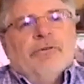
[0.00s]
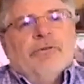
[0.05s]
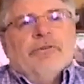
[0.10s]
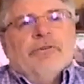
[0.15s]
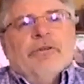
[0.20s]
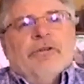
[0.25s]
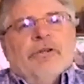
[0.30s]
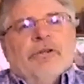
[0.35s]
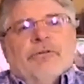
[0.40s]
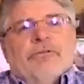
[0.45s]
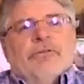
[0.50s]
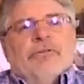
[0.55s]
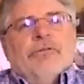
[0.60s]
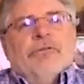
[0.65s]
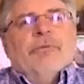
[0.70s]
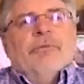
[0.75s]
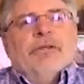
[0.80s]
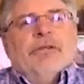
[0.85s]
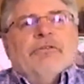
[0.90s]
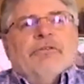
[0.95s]
Zoom
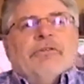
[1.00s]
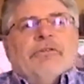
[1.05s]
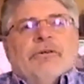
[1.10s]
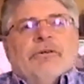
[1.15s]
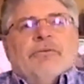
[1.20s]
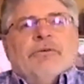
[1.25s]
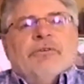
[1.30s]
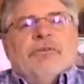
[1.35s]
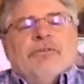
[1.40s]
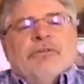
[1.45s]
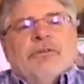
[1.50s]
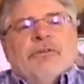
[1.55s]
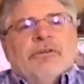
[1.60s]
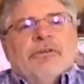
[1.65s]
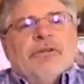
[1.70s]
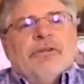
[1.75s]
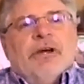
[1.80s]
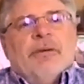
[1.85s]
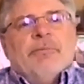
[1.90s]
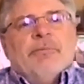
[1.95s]
has risen to the
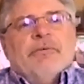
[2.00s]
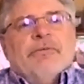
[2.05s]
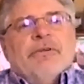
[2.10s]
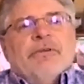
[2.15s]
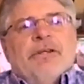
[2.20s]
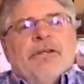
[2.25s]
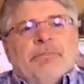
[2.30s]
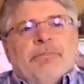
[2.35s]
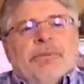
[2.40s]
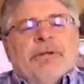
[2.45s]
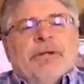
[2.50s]
top of the heap